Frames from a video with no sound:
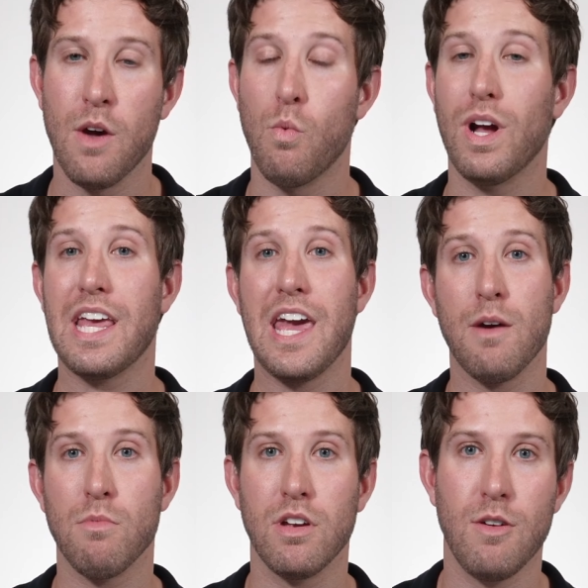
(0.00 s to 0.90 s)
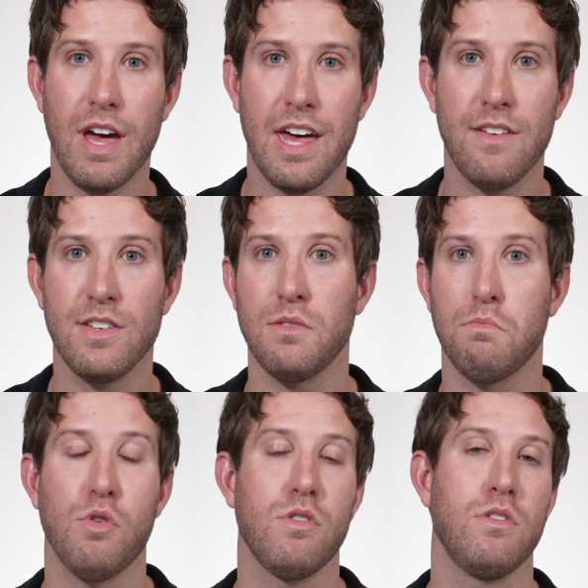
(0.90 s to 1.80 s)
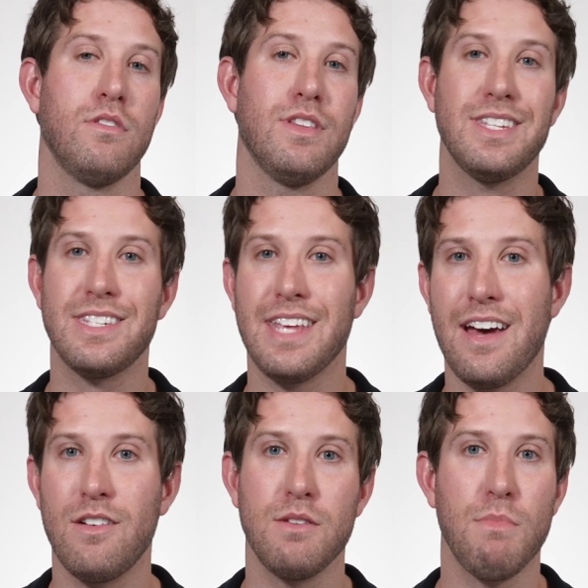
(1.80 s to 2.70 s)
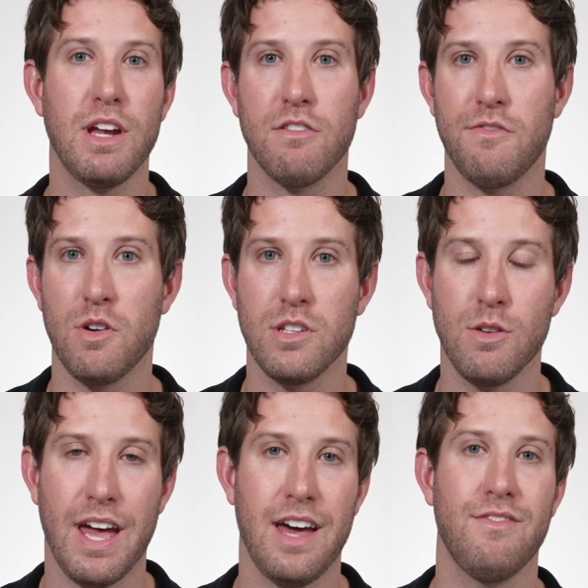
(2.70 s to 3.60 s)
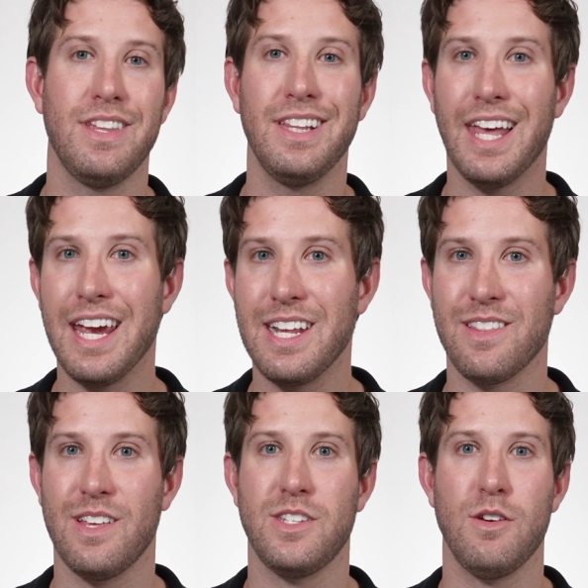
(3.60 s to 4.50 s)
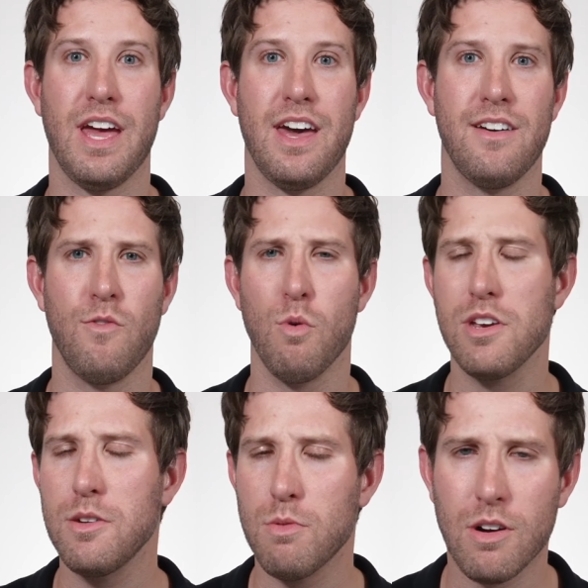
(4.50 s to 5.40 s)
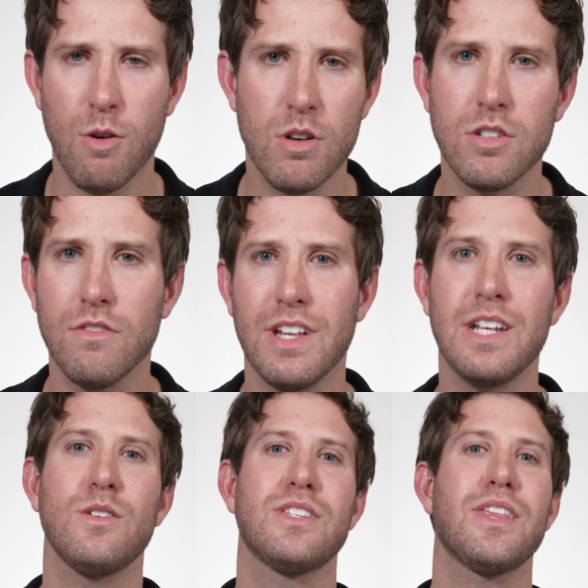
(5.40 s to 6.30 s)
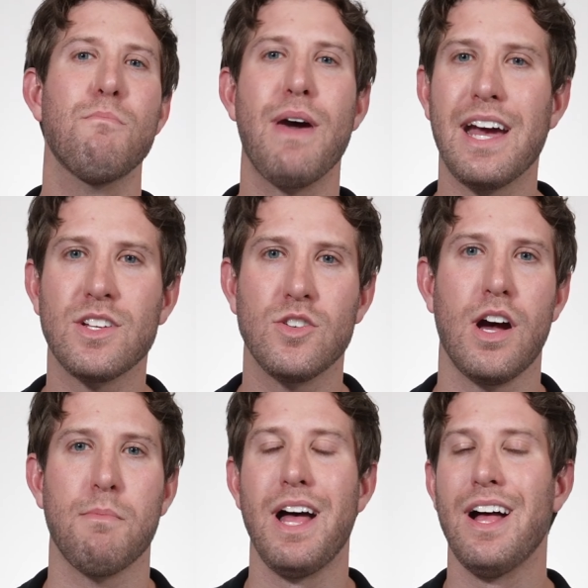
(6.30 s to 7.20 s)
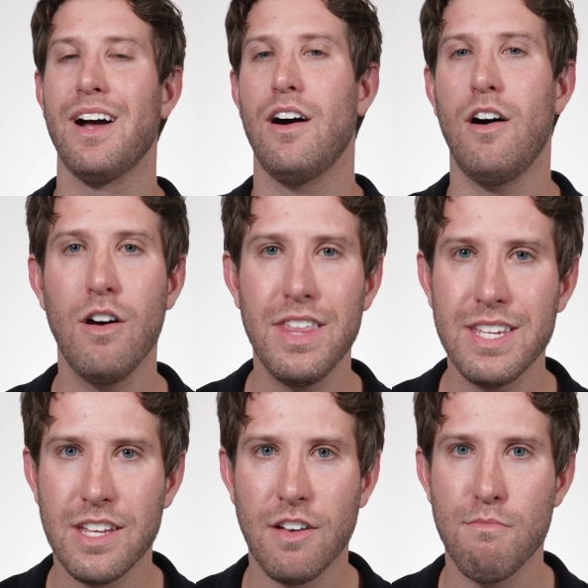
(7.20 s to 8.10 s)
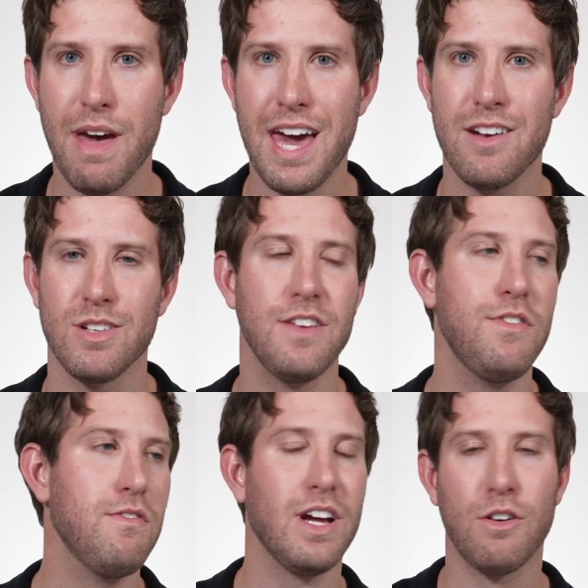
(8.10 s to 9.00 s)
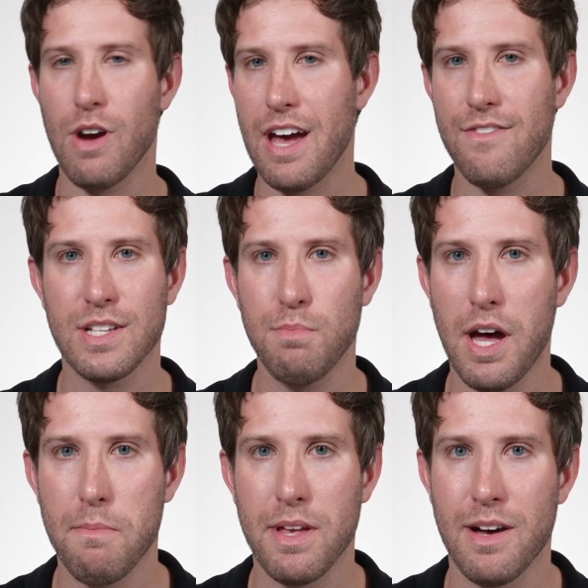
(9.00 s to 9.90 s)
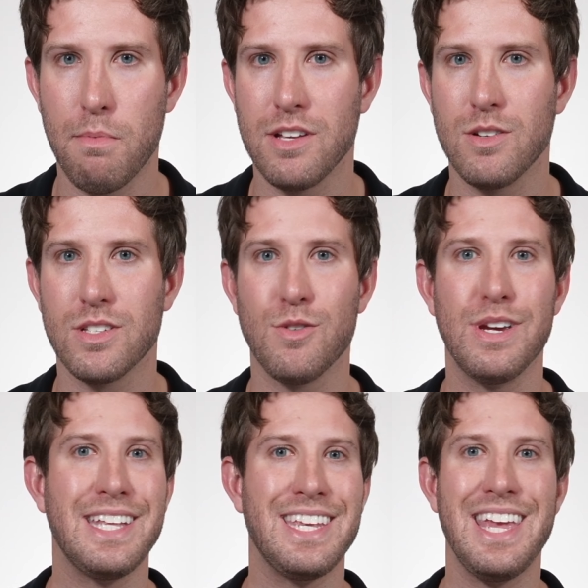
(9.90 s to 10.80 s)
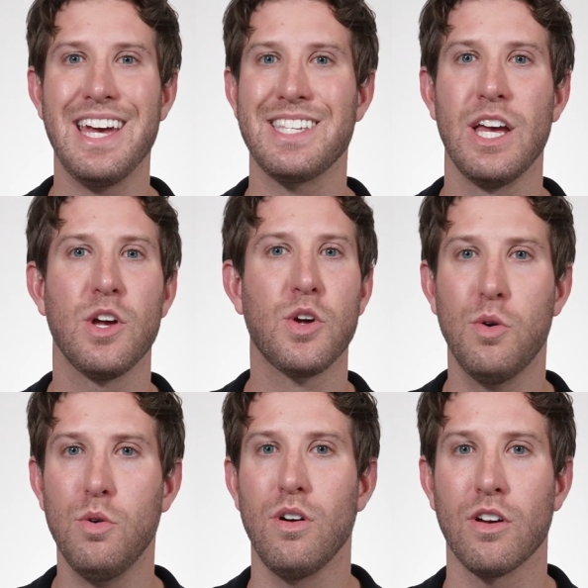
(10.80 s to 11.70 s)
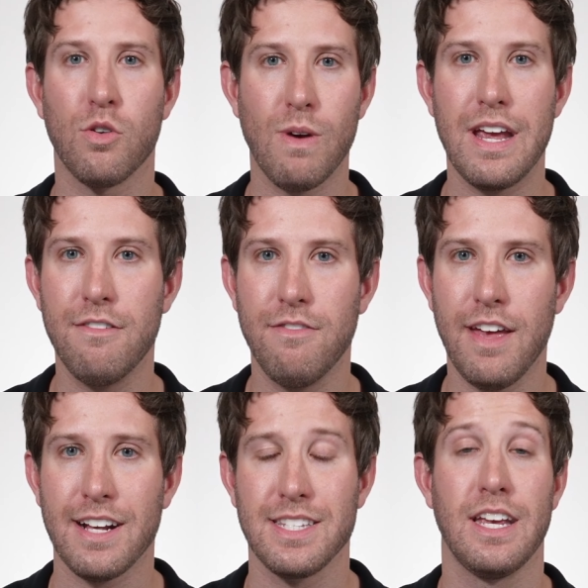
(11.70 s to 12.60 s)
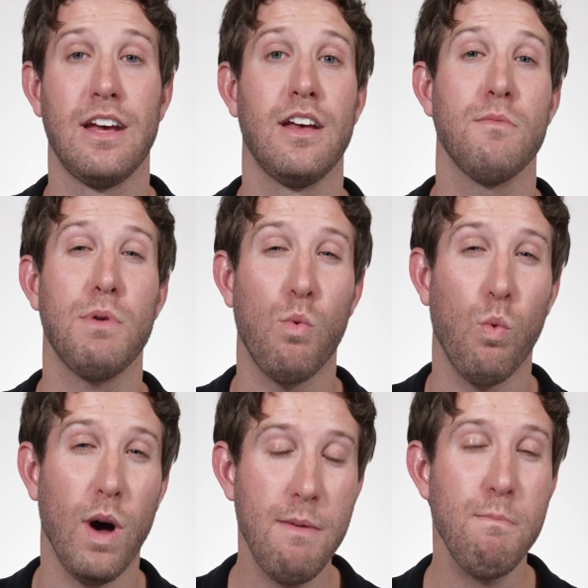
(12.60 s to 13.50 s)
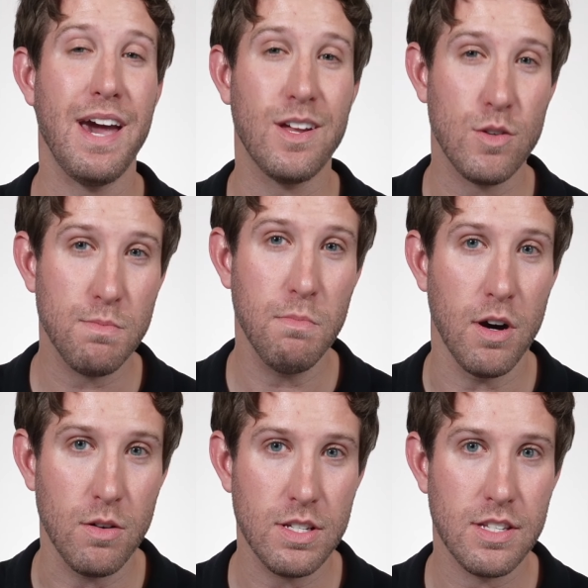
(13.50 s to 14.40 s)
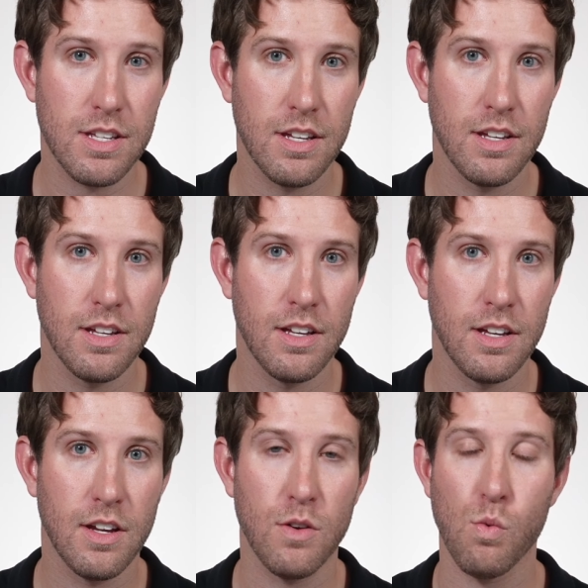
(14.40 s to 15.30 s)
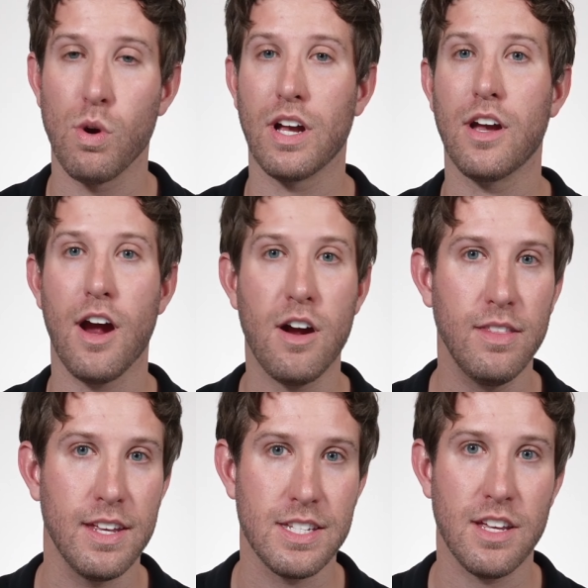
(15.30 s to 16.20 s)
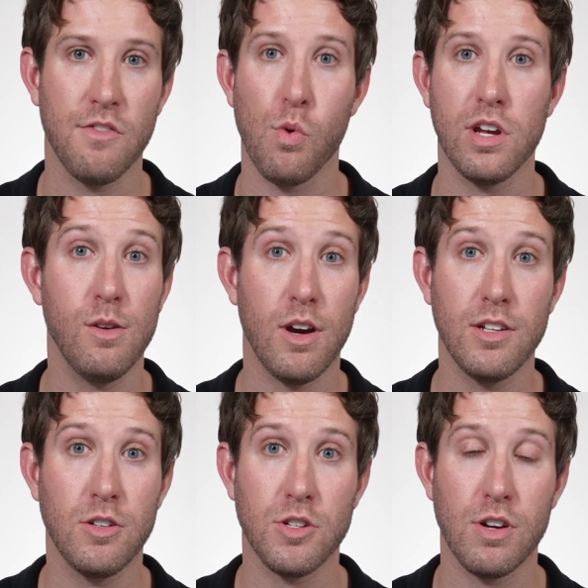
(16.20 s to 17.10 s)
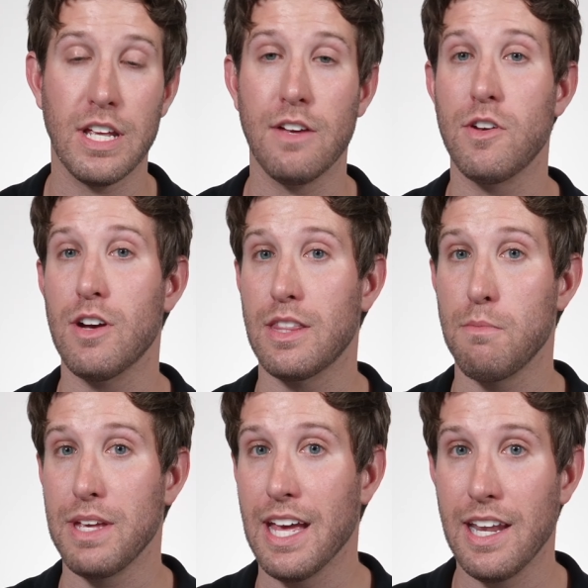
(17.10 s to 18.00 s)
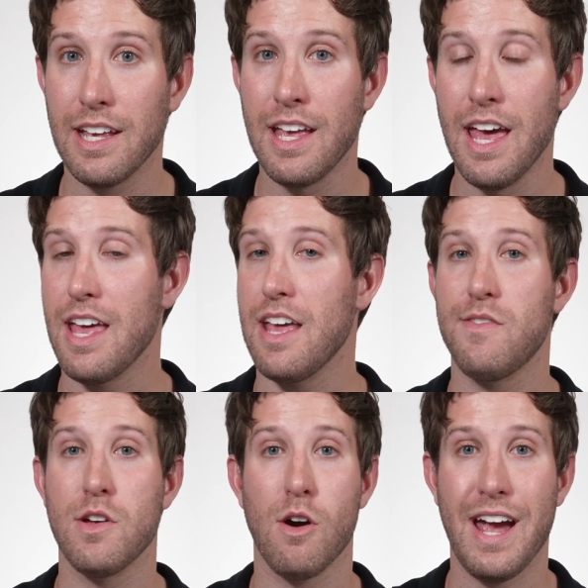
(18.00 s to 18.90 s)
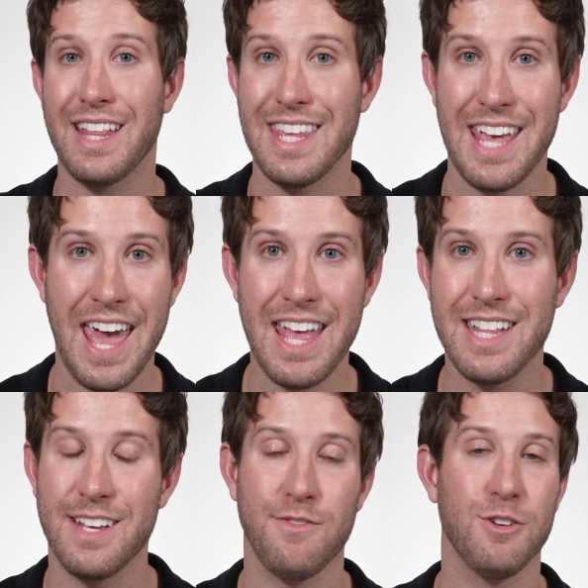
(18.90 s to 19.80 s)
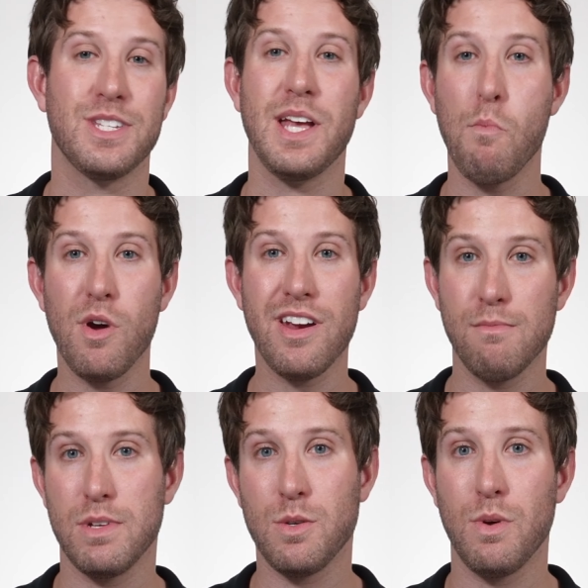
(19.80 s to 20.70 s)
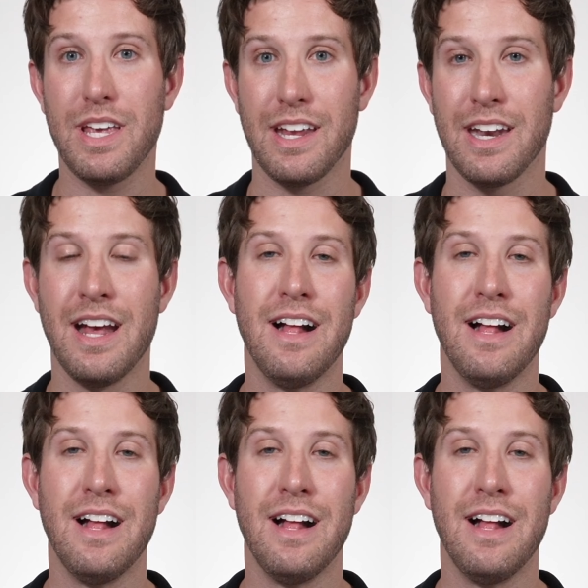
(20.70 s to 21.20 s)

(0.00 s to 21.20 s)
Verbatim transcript: What camera you have is important. The sound and microphone you have, the lighting that you have, where you record your videos, the backdrop, all that stuff matters. If you've got graphics popping up on your screen, yes, cool, great effects. But what matters most regardless of where you are in your journey, if you're at the beginning, if you are at the end, if you're somewhere in between,